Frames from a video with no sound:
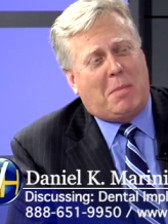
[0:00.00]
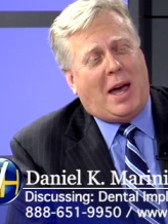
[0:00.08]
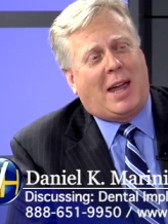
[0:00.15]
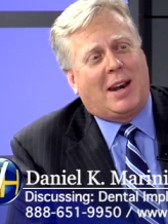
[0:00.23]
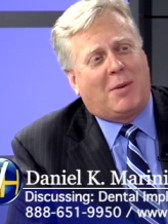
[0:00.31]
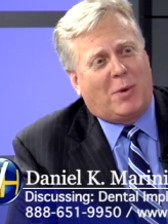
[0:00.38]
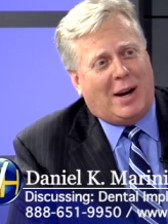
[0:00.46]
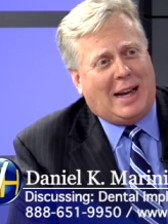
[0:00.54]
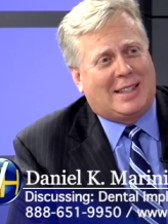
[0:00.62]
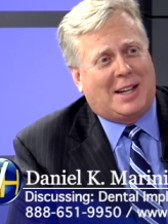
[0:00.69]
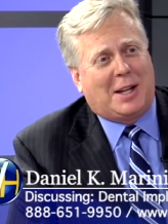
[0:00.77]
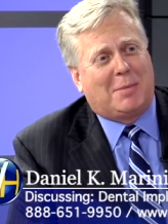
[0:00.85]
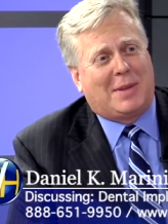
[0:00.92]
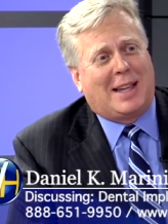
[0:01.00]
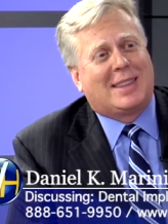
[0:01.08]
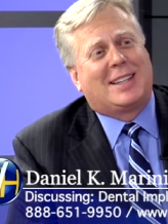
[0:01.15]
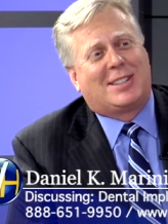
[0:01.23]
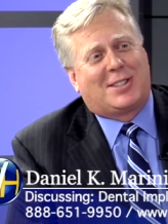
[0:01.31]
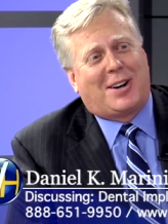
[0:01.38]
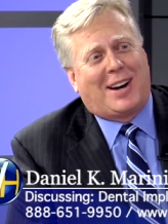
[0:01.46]
men, when I tell them that,
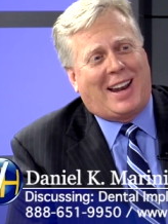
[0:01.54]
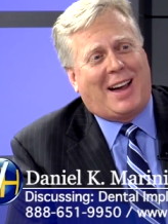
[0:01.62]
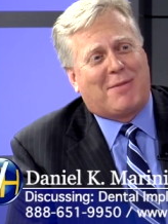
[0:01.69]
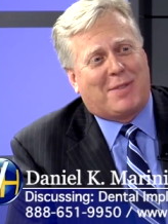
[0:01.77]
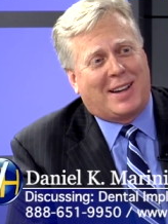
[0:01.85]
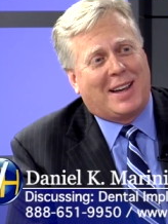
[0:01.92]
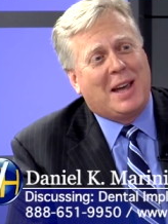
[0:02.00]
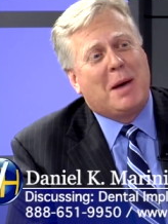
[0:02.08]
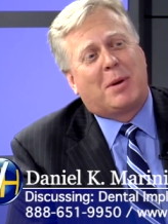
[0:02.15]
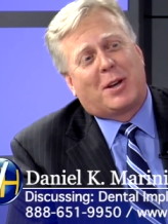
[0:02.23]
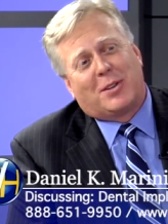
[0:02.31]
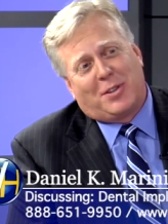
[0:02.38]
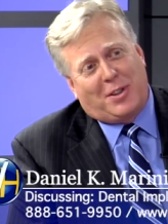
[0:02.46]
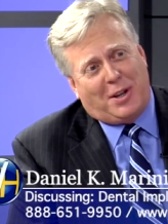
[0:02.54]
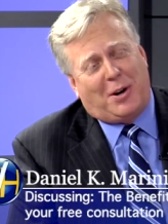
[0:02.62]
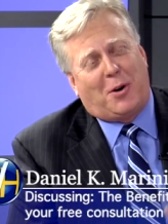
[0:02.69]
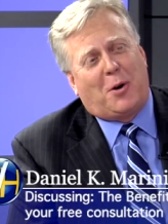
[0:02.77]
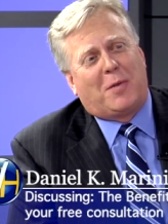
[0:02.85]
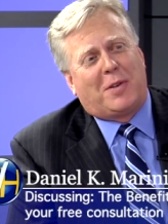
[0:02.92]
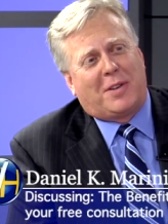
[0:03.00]
they start laughing because
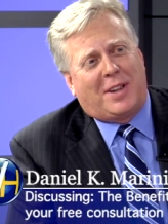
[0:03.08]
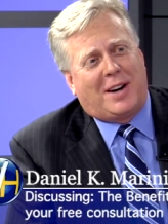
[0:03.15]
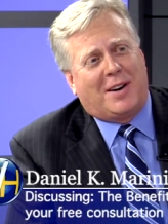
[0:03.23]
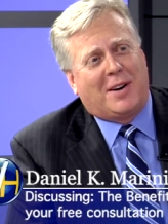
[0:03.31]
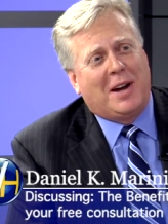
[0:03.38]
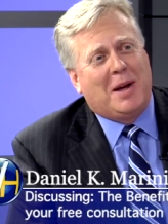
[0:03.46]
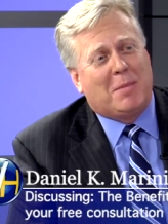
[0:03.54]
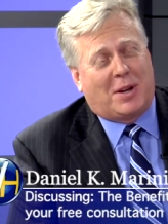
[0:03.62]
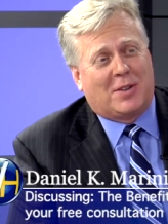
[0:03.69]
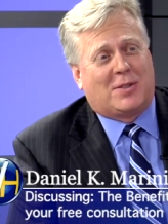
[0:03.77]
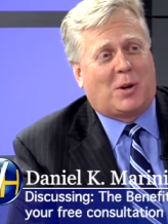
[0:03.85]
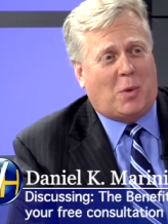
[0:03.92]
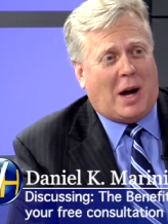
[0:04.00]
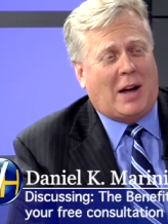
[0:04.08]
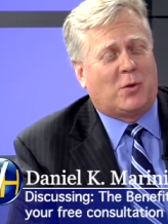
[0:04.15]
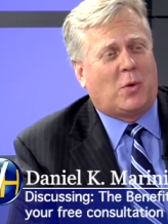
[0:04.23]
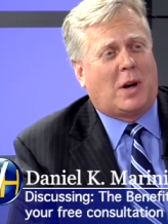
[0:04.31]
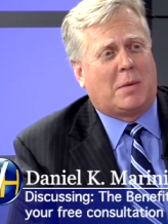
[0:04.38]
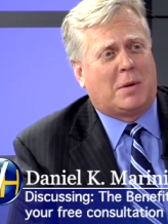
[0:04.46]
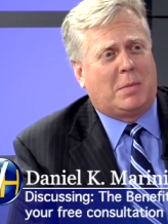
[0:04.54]
they're over there because their wives
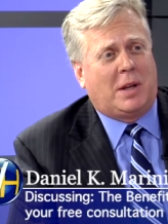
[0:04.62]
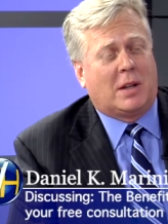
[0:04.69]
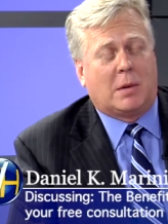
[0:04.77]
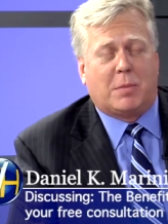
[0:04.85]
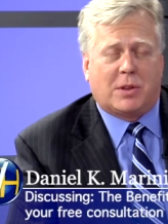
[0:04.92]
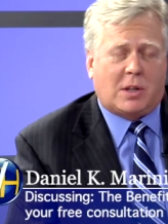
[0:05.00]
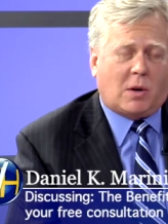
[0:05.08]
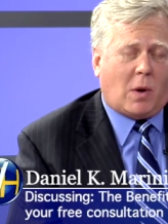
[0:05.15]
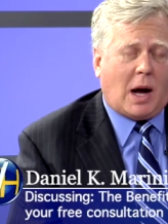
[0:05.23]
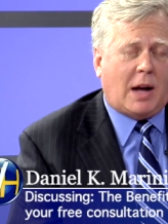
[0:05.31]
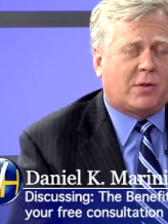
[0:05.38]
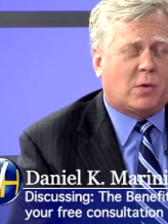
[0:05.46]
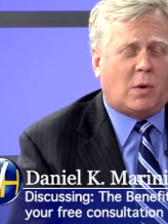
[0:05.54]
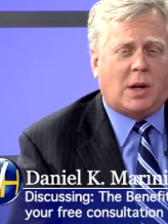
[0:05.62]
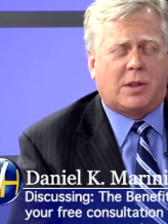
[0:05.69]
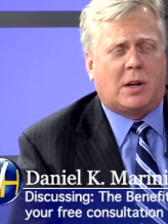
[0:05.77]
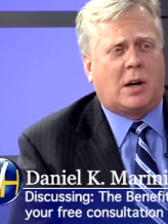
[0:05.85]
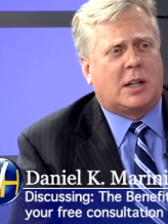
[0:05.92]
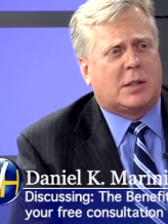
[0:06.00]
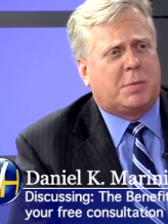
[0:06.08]
want them to be there. But their wives want
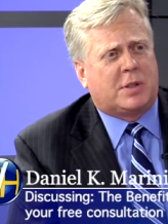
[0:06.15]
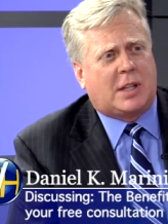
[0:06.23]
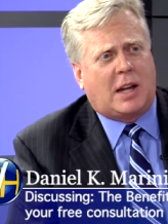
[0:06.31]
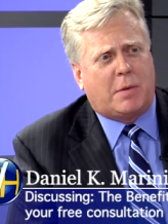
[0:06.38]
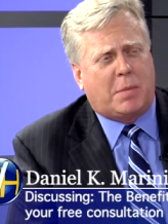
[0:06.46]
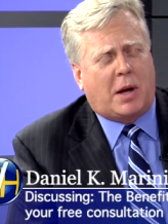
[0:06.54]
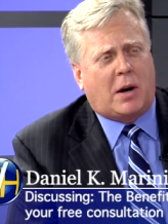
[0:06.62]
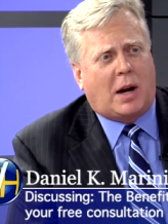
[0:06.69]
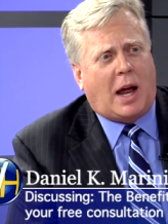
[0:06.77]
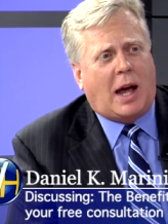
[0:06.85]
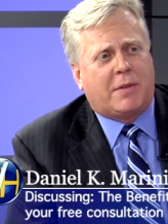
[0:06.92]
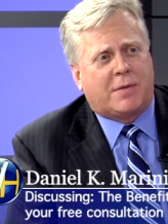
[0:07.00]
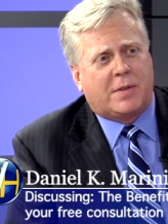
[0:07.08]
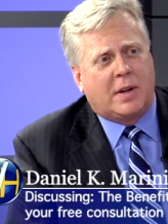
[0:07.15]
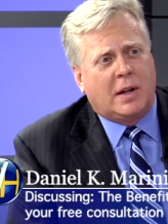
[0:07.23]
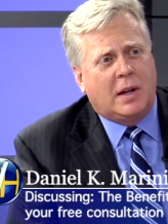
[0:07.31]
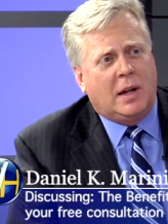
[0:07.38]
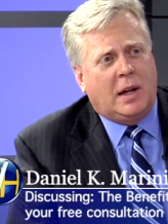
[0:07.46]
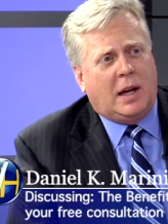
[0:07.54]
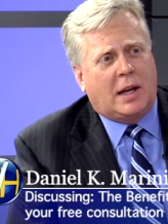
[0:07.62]
their husbands to have a better life.
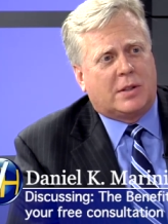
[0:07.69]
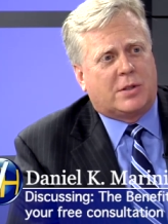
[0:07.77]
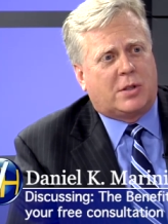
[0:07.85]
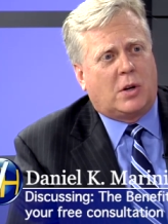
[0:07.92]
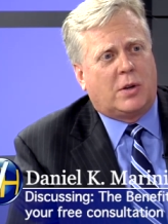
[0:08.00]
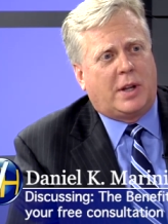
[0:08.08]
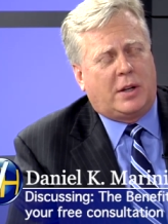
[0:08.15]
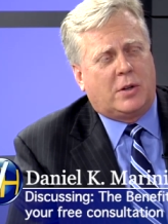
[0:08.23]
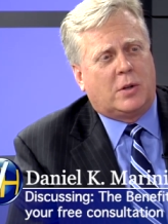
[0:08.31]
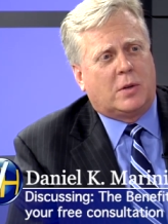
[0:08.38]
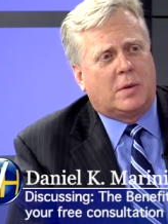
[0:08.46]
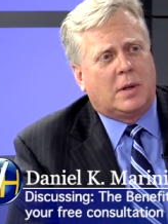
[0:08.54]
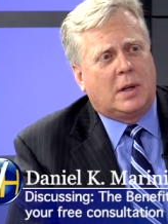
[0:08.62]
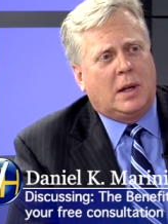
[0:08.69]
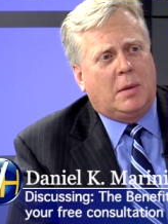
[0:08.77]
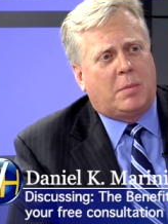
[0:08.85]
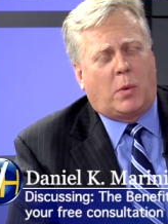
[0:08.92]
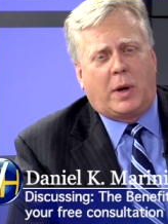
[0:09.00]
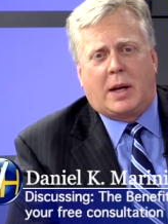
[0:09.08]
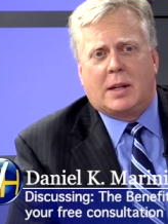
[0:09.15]
And Good. so they do.
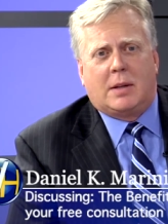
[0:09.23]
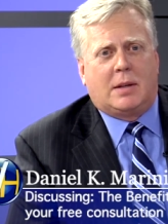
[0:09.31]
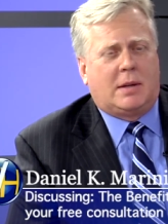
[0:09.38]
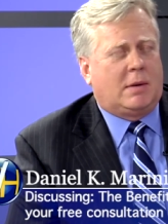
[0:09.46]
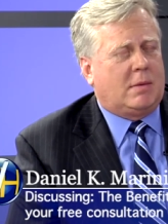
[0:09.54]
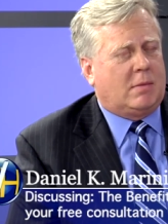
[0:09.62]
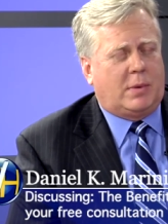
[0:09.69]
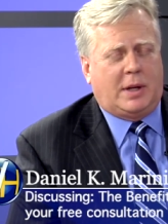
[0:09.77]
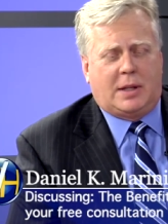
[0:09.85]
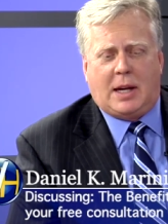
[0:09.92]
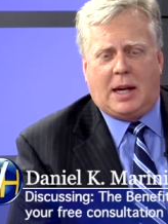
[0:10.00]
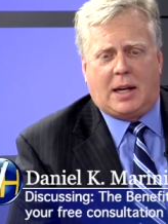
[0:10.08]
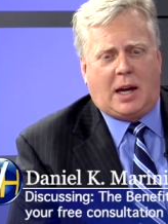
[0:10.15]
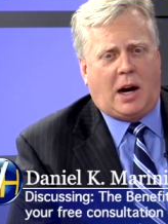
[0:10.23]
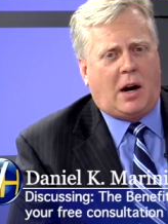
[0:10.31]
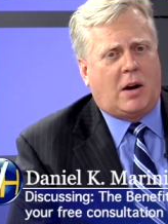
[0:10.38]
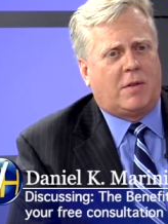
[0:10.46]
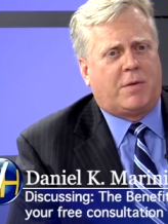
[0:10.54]
But we could, we take care